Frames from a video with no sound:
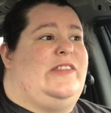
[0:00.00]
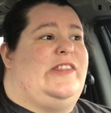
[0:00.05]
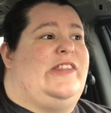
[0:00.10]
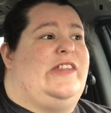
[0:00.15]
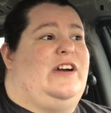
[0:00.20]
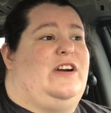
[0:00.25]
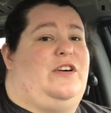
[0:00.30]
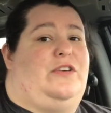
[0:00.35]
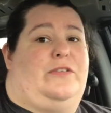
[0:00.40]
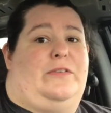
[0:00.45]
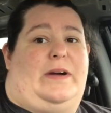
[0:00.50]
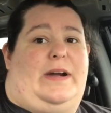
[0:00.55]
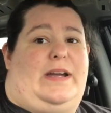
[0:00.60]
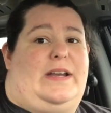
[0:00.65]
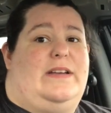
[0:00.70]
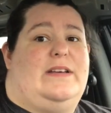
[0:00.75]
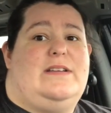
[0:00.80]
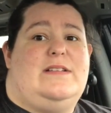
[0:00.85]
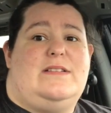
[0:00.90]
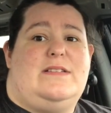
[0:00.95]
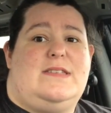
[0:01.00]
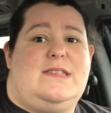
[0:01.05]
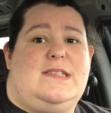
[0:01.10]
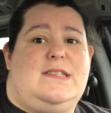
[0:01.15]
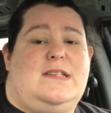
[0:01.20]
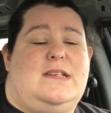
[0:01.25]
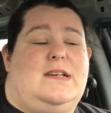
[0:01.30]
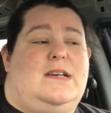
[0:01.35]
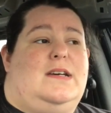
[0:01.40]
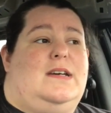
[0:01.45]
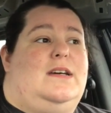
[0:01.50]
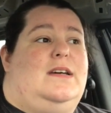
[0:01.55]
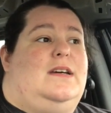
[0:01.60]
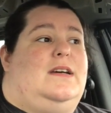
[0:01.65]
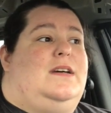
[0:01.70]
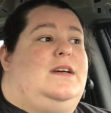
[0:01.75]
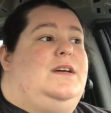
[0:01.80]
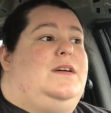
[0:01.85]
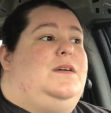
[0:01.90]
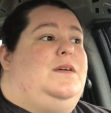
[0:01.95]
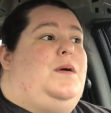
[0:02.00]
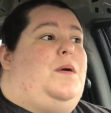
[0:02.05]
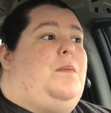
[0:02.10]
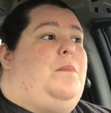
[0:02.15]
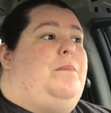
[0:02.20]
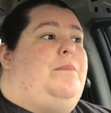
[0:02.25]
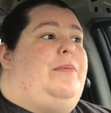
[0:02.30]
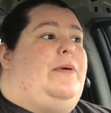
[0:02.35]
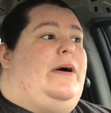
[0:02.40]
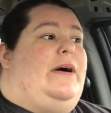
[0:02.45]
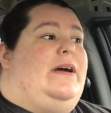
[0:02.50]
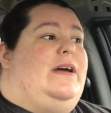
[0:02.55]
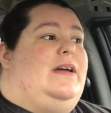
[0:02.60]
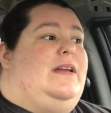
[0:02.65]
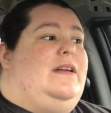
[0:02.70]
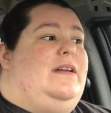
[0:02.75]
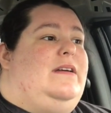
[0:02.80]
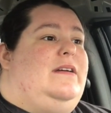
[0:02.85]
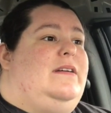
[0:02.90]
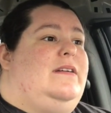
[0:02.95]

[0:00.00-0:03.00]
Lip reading: the greatest, but